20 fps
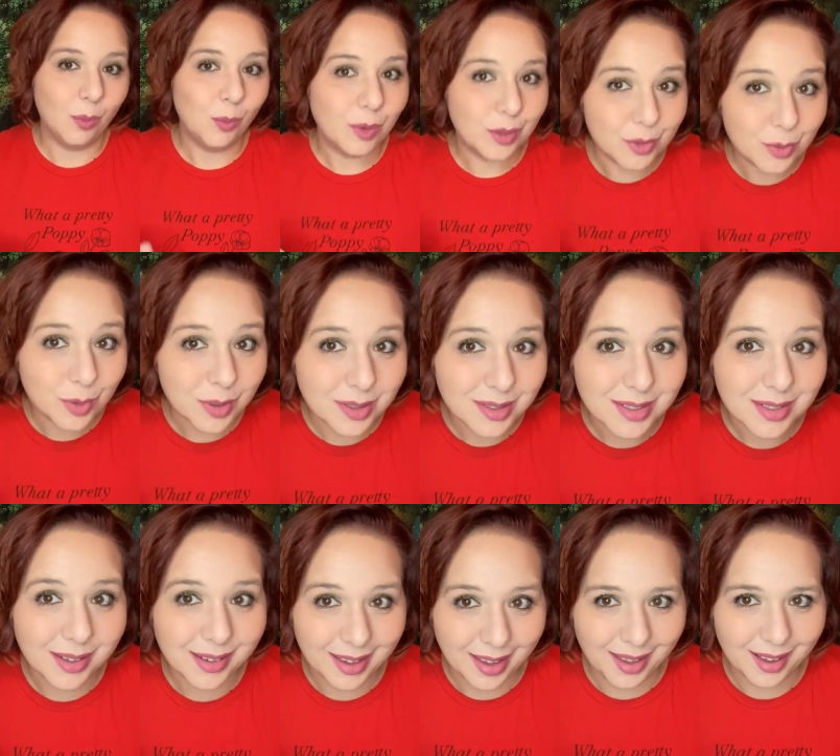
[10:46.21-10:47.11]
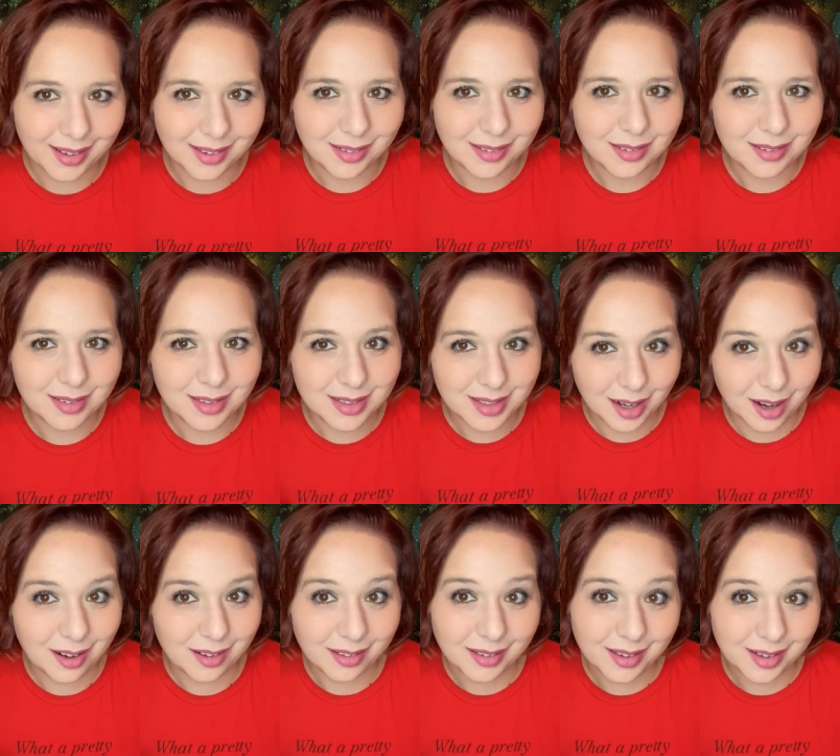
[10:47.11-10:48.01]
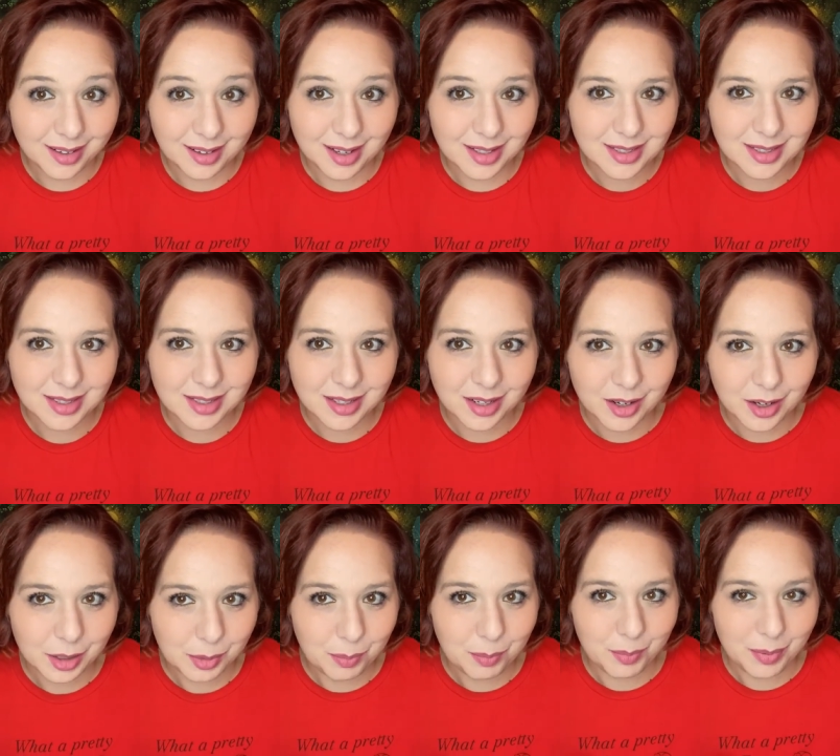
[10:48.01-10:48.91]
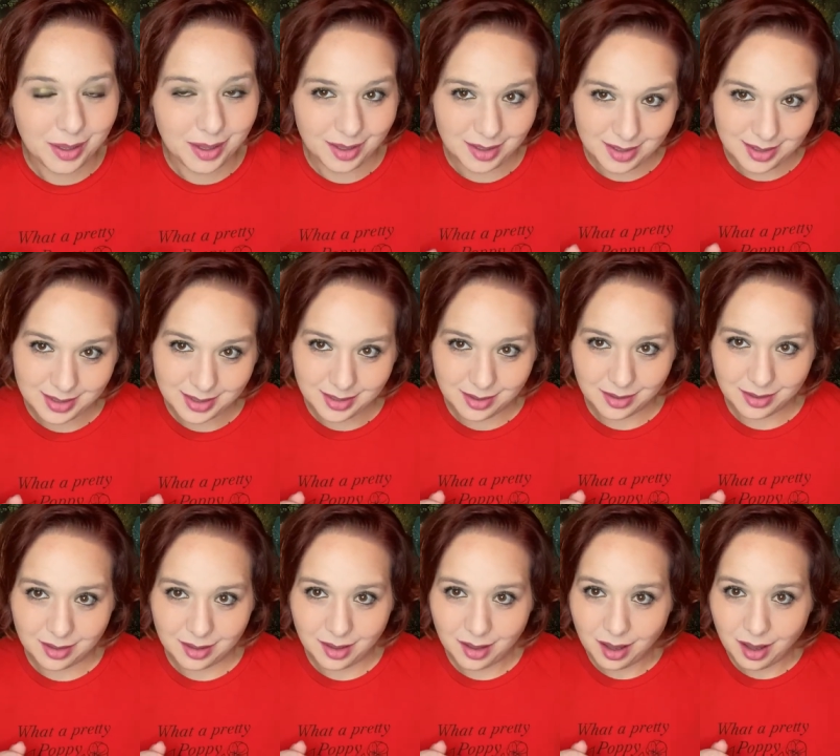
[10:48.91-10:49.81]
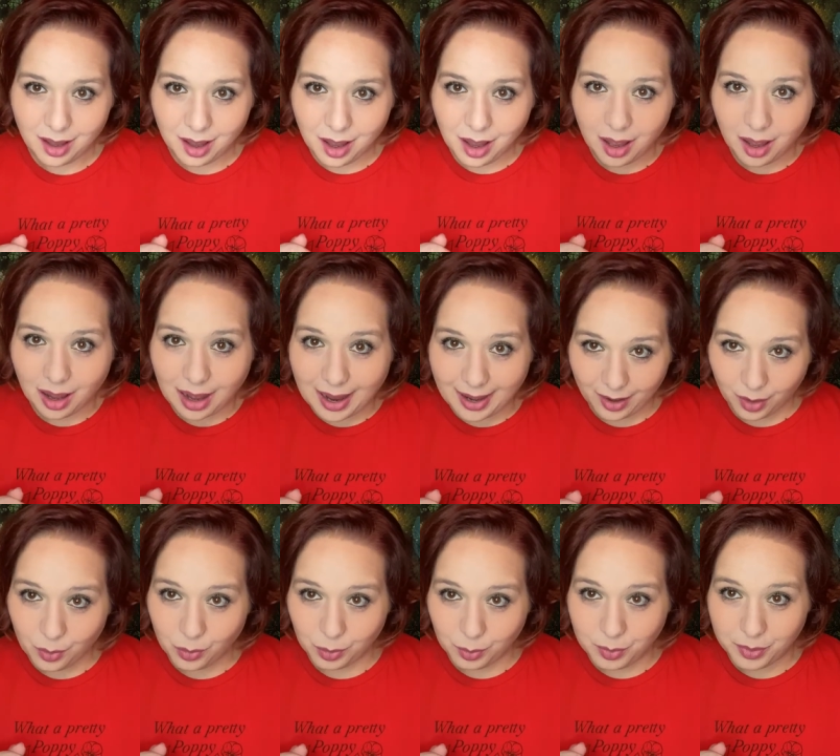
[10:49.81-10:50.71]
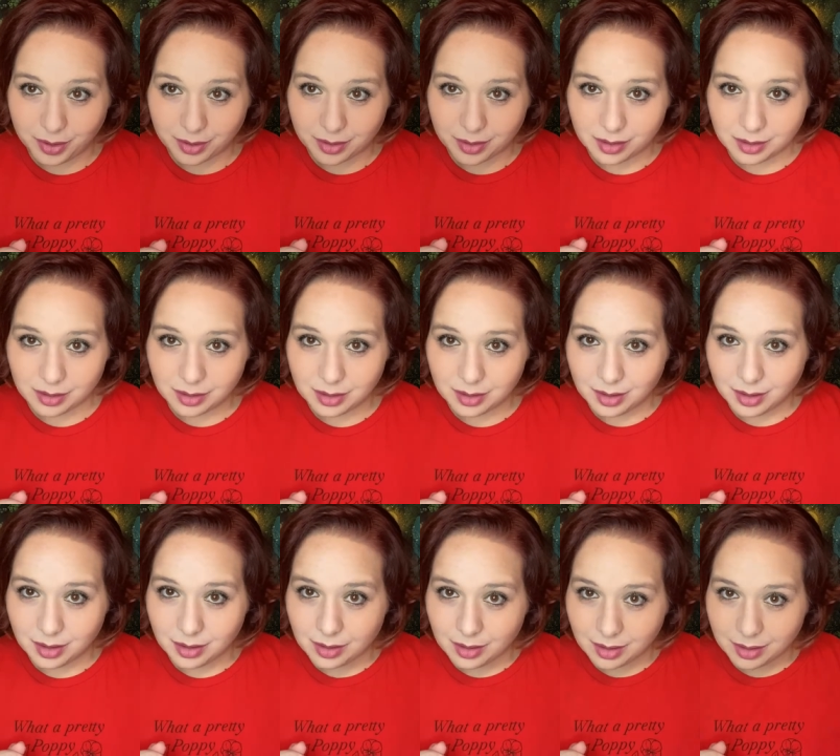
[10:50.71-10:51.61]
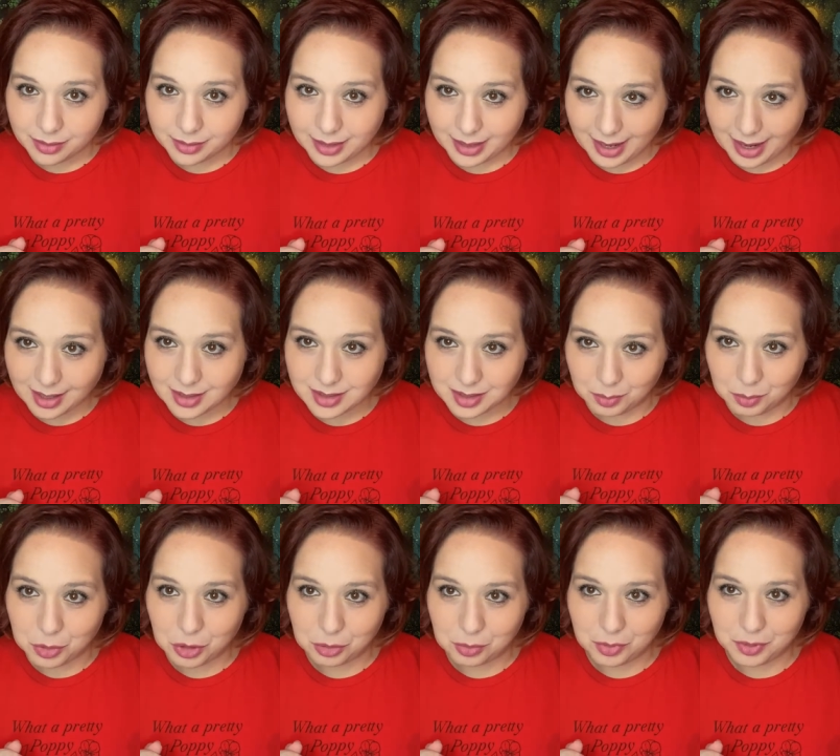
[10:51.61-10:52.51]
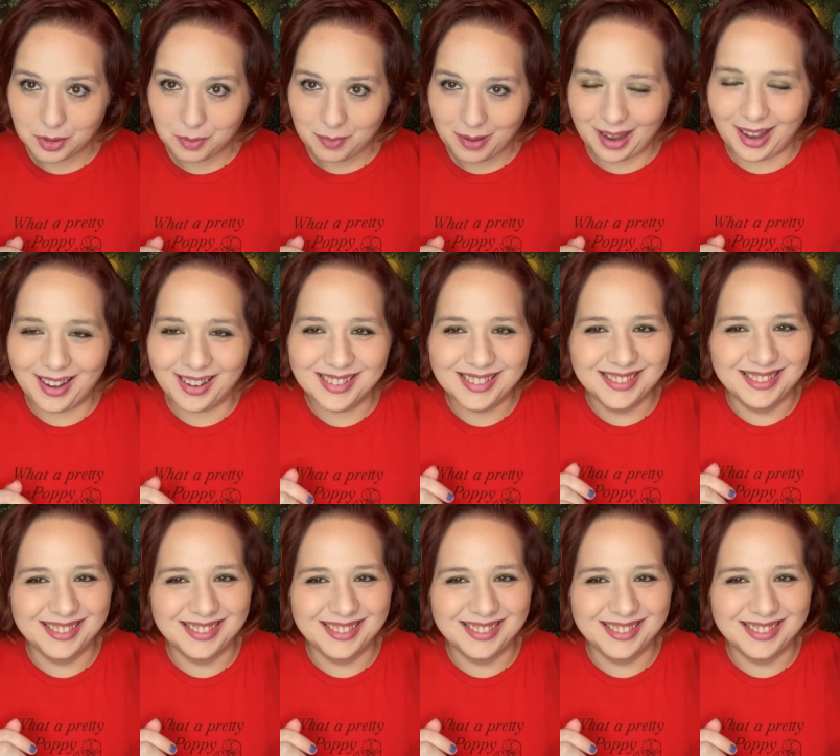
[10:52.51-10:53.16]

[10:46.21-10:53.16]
which was, again, entirely unnecessary because I own the book that has the blurb on the back.